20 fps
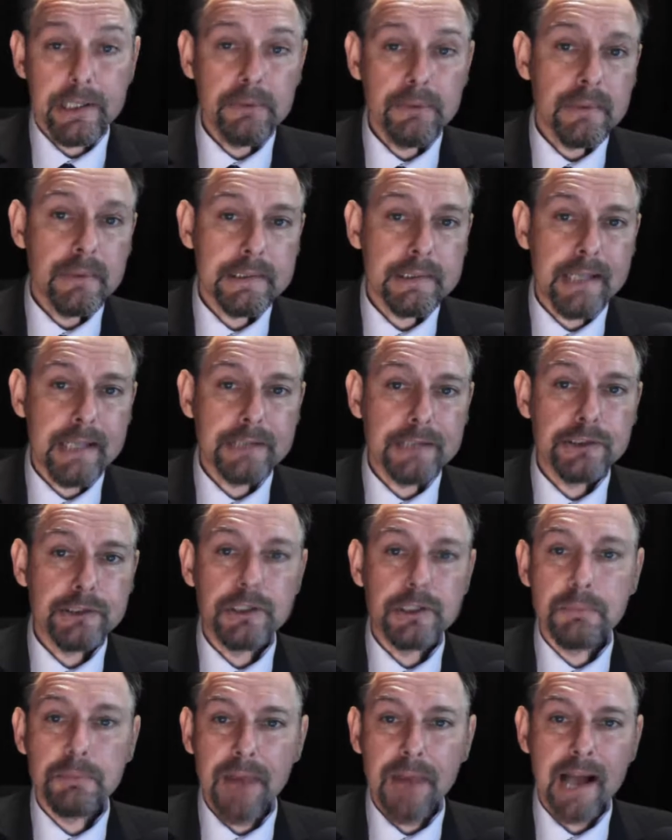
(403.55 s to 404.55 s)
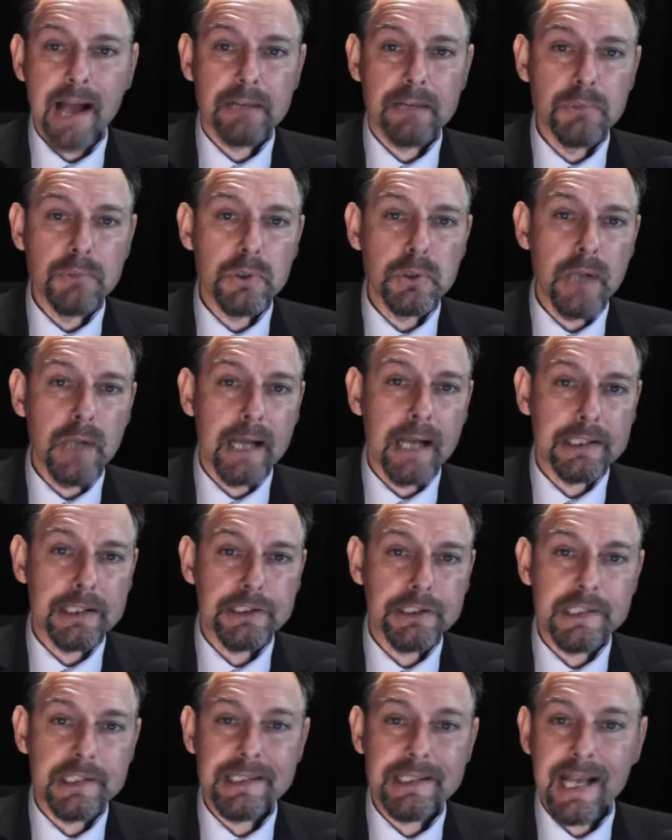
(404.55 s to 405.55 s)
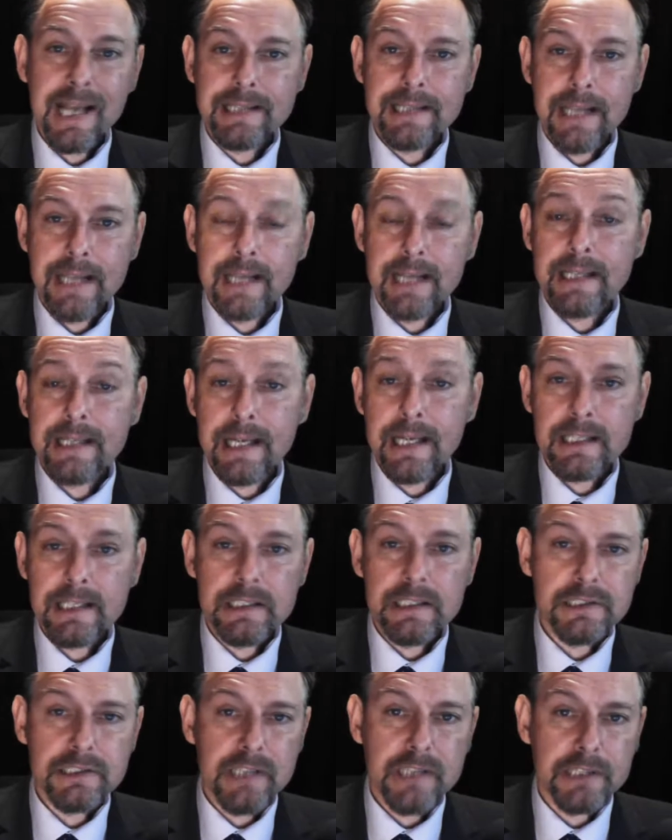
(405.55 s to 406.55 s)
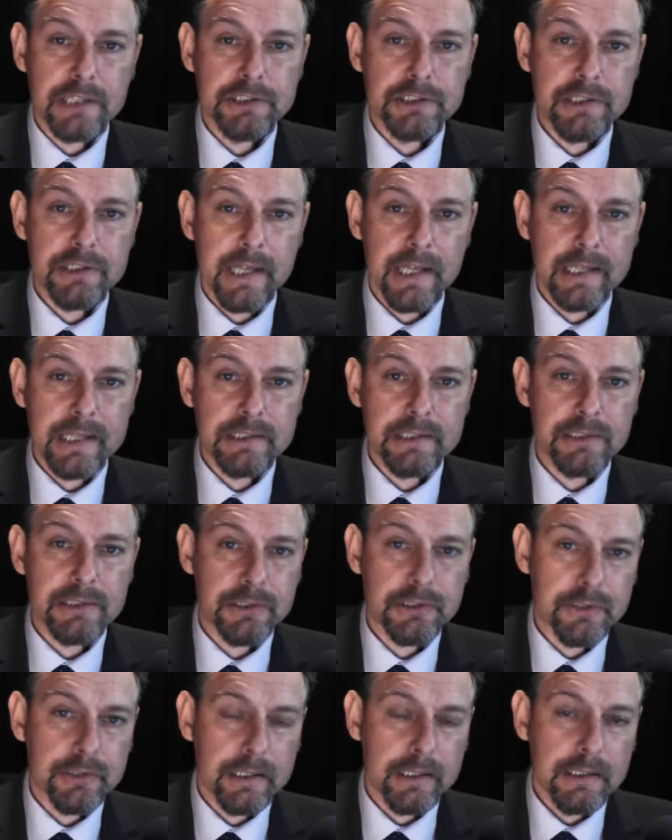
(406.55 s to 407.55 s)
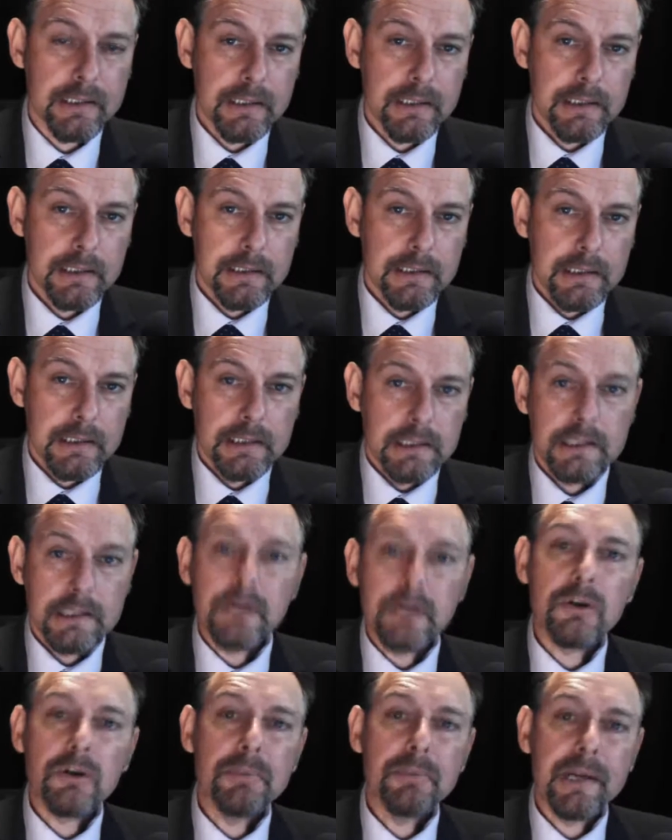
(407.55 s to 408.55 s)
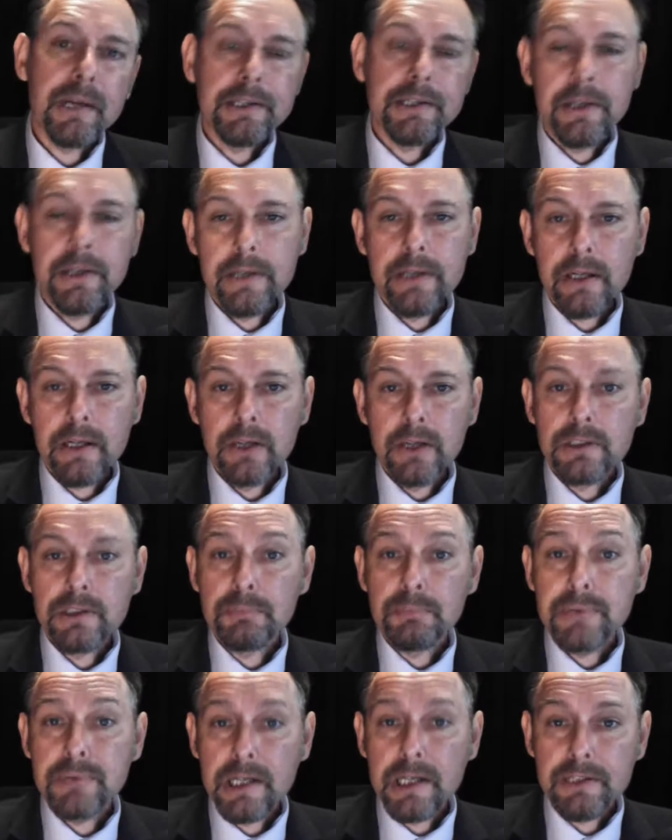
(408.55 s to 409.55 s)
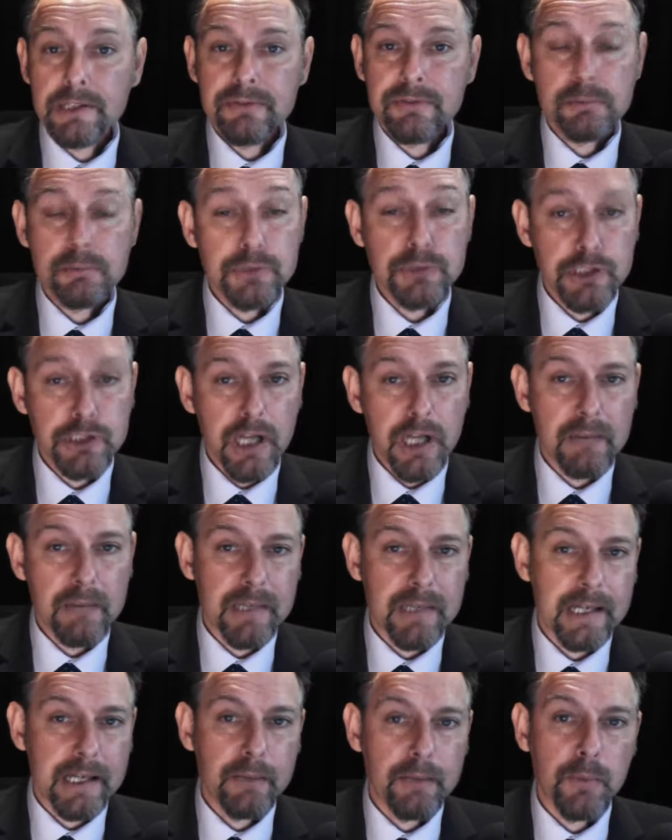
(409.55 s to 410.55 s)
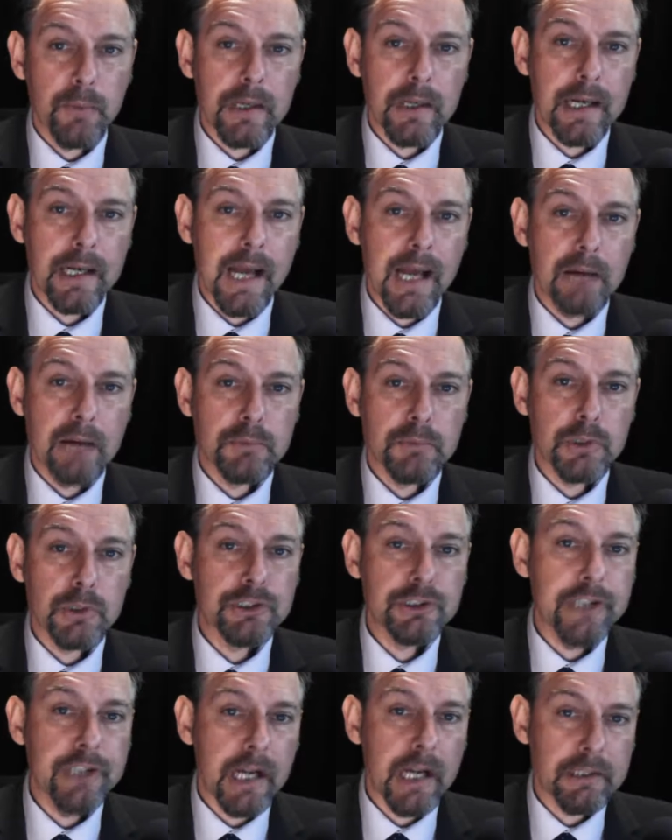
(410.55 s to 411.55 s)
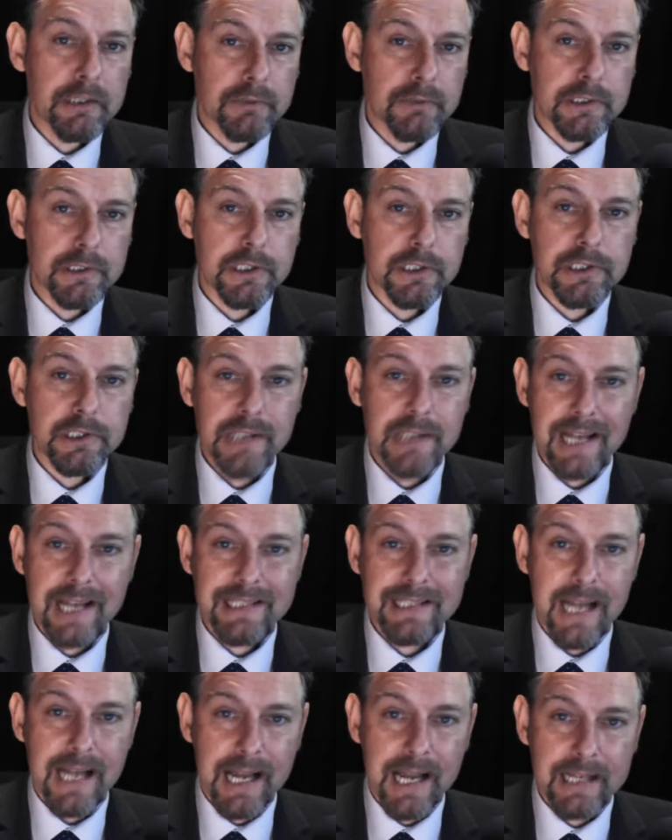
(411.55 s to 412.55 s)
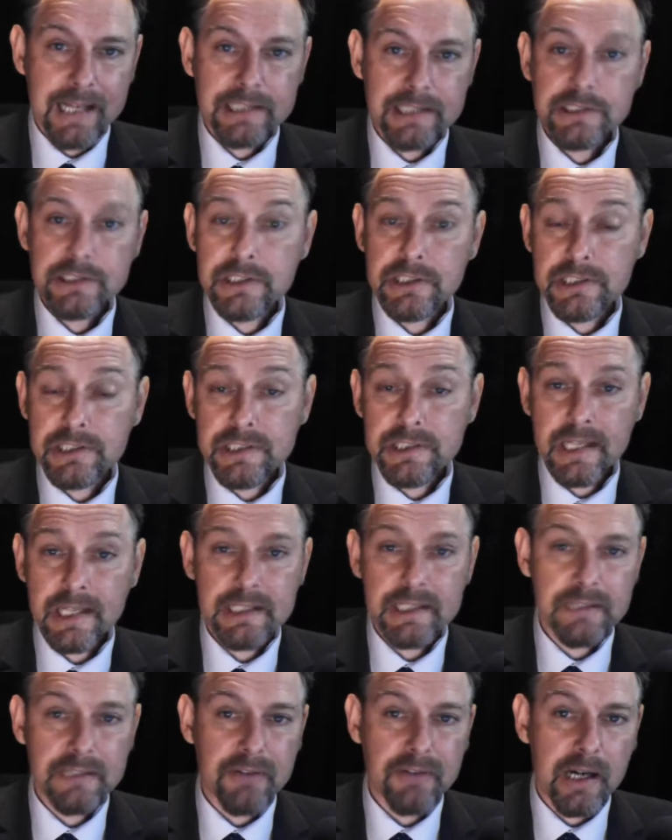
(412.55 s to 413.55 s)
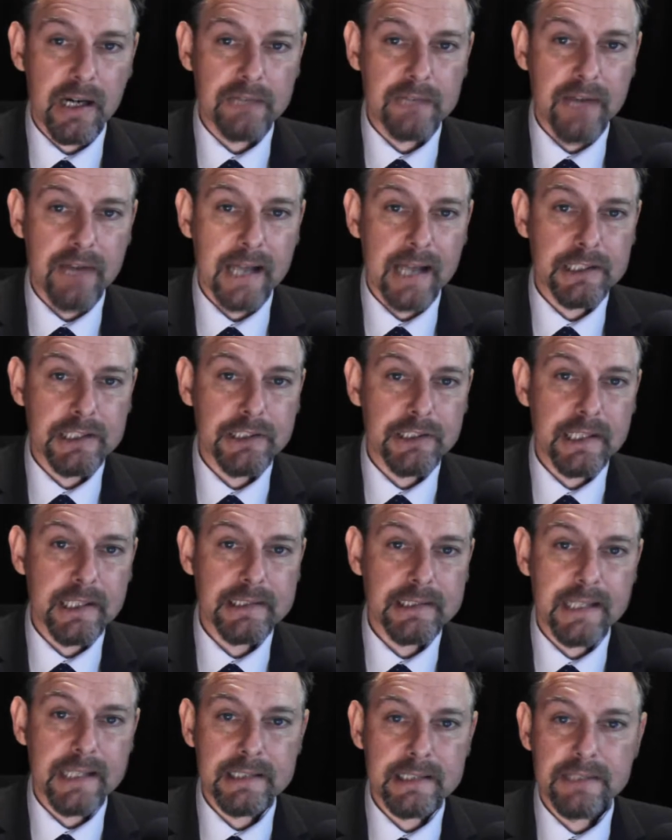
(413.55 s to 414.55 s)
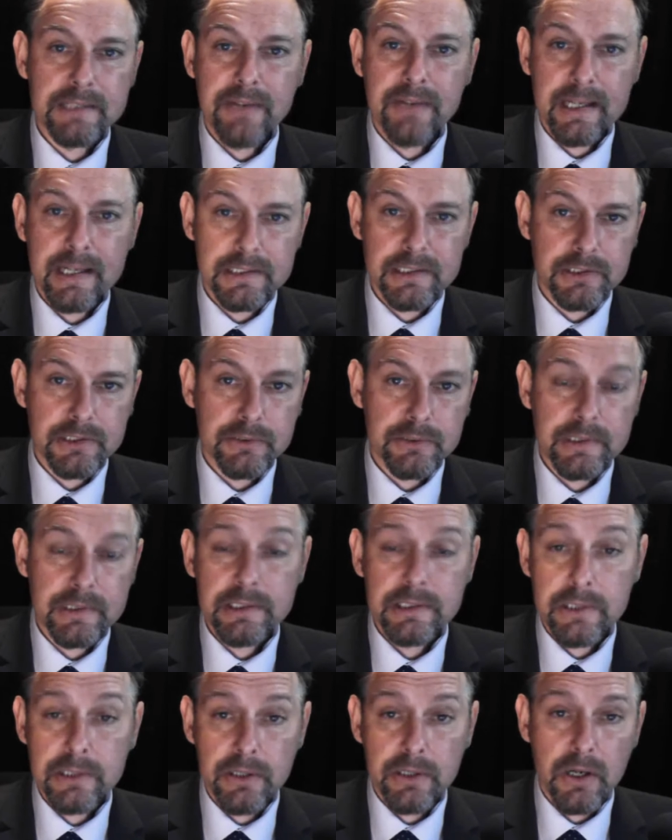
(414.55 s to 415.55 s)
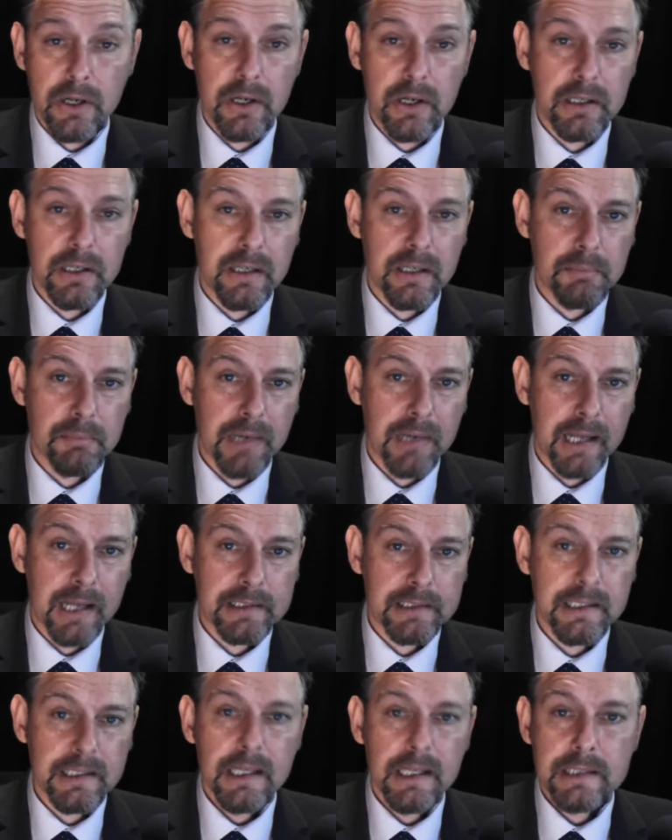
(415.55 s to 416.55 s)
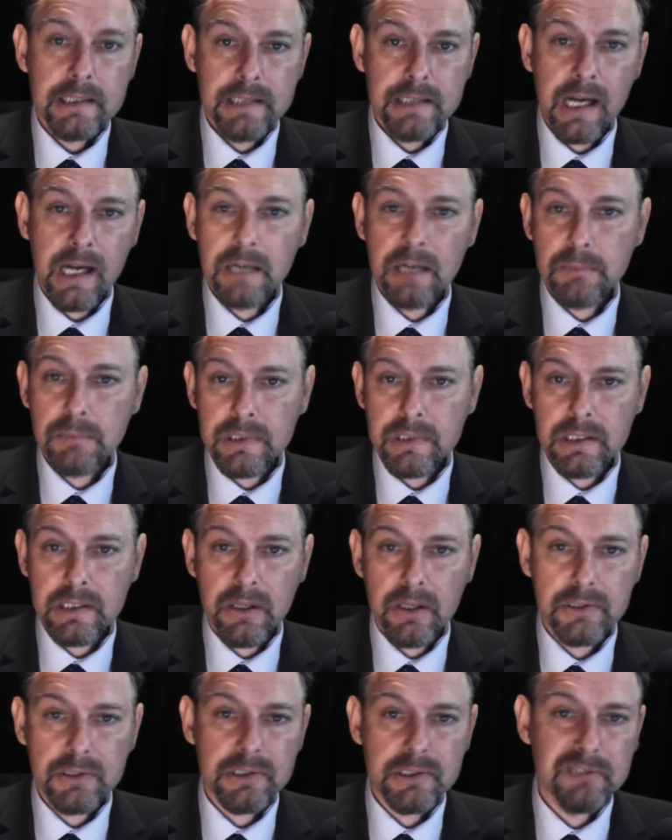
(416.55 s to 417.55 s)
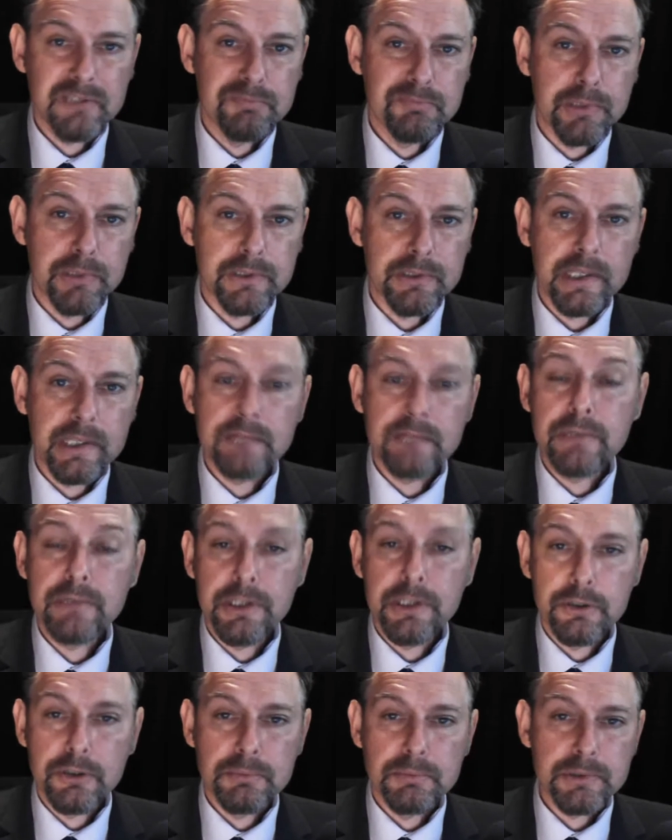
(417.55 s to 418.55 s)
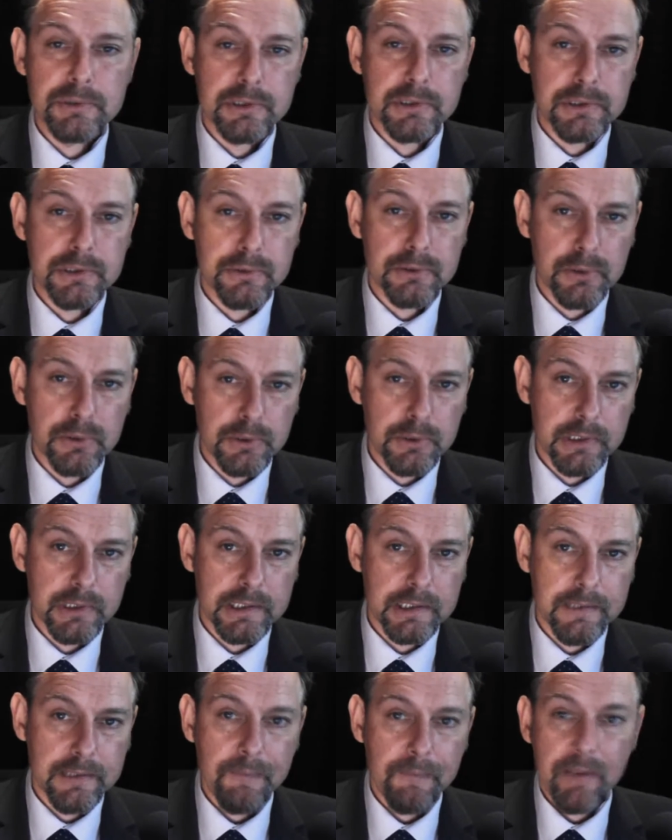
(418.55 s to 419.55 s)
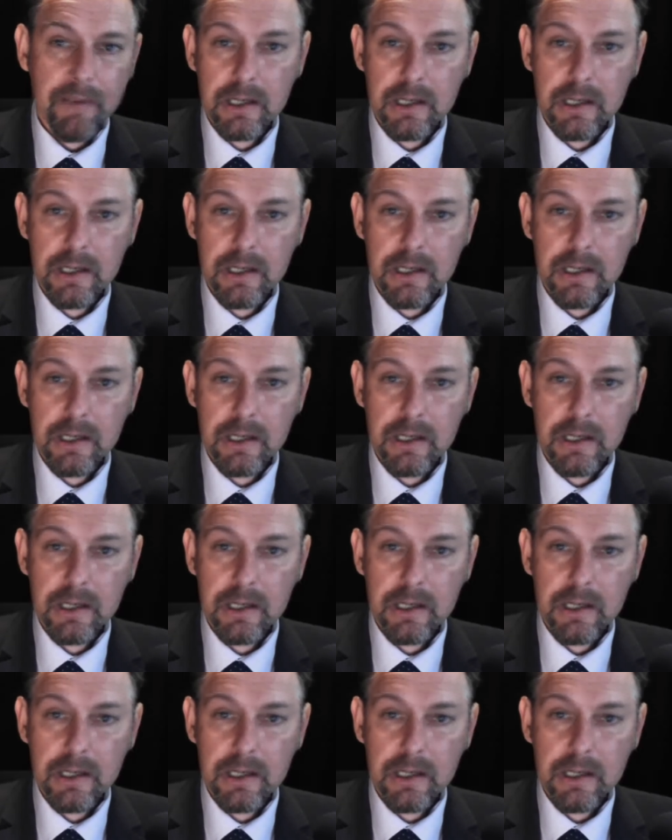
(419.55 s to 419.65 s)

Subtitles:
EU said to back more energy state aid in concessions to industry. The European Union, under pressure from Germany, will allow more generous state aid to 65 energy-intensive industries than earlier planned to help with the costs of boosting renewable sources,